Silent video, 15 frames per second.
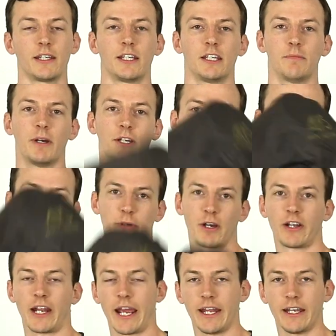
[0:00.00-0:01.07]
it measures
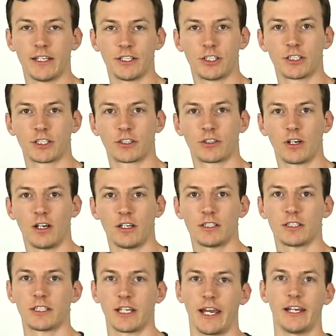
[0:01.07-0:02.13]
about 8 inches
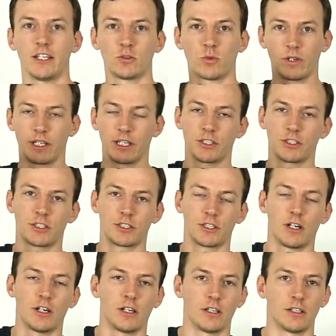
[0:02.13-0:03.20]
across and 20 inches
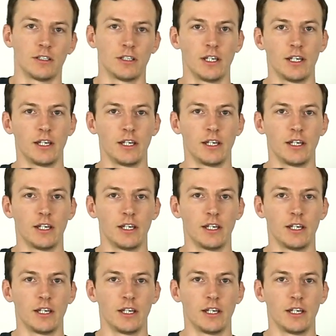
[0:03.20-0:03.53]
tall.